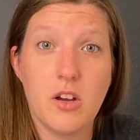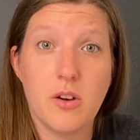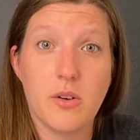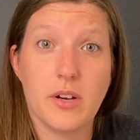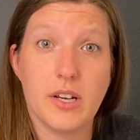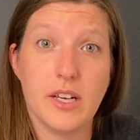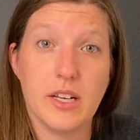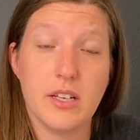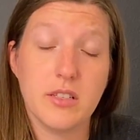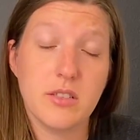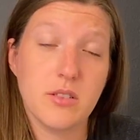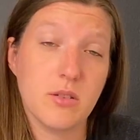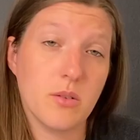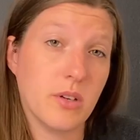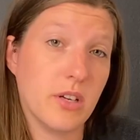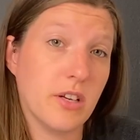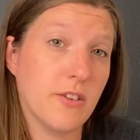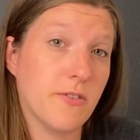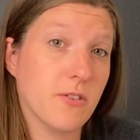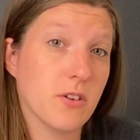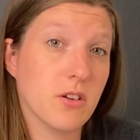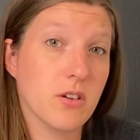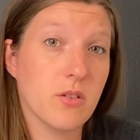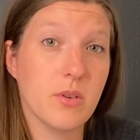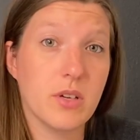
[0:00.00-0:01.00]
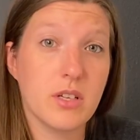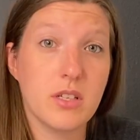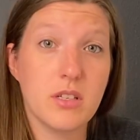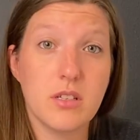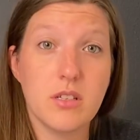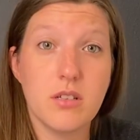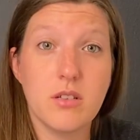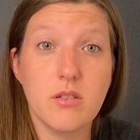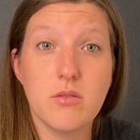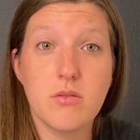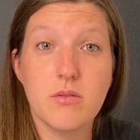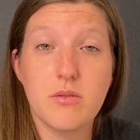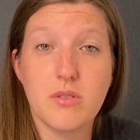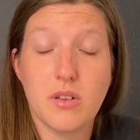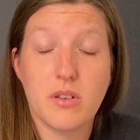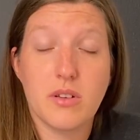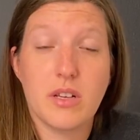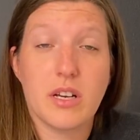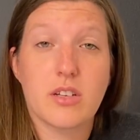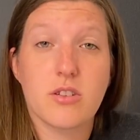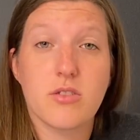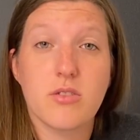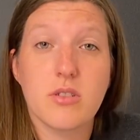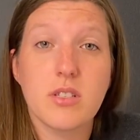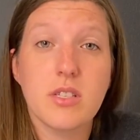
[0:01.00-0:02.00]
Okay, so if you're going to use
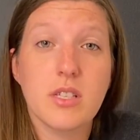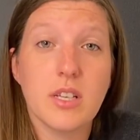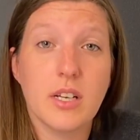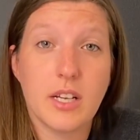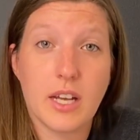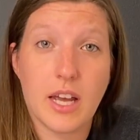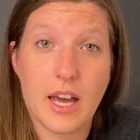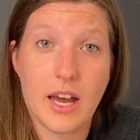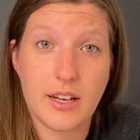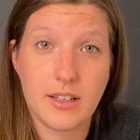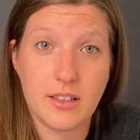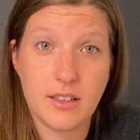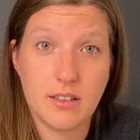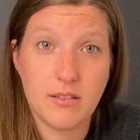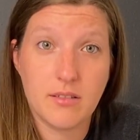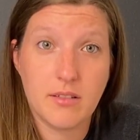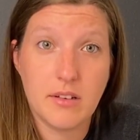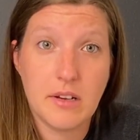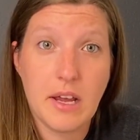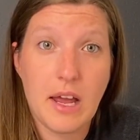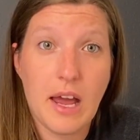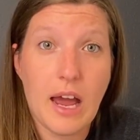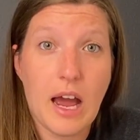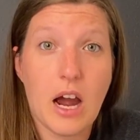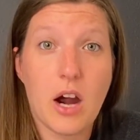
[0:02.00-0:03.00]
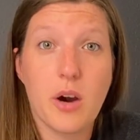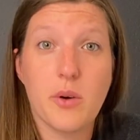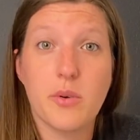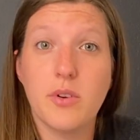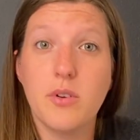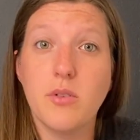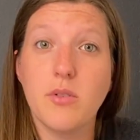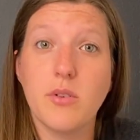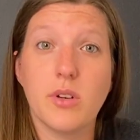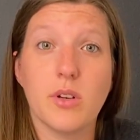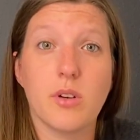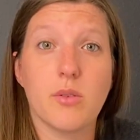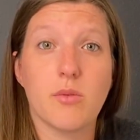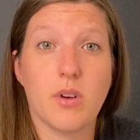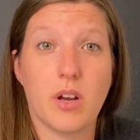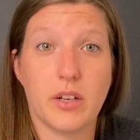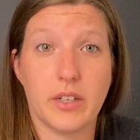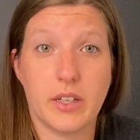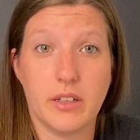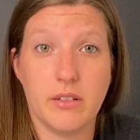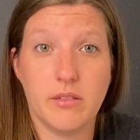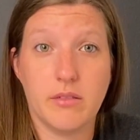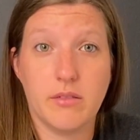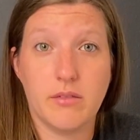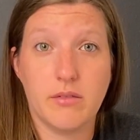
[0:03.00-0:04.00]
electricity on it, how are you going to run
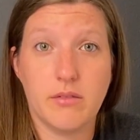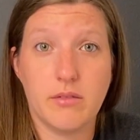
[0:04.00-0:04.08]
it?